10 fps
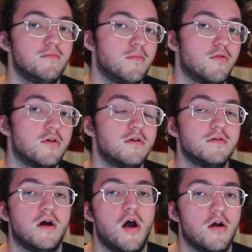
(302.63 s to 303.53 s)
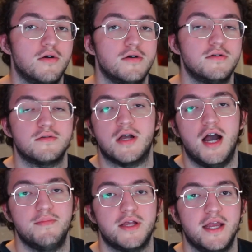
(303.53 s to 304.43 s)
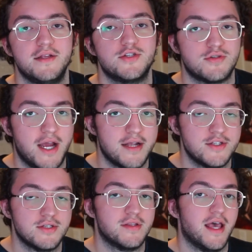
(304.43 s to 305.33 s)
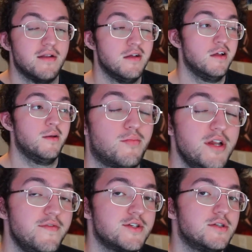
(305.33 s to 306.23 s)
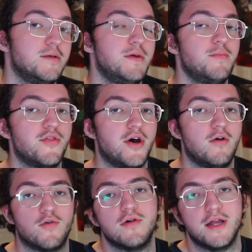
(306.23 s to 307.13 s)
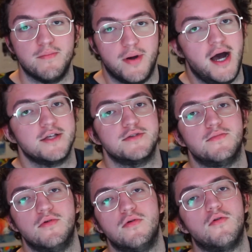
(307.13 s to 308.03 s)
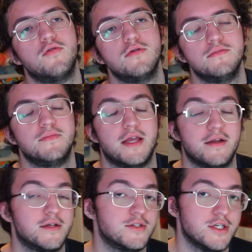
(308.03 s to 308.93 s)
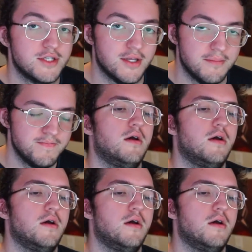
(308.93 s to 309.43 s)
more hard, complicated strats that previously people thought were impossible or inconsistent.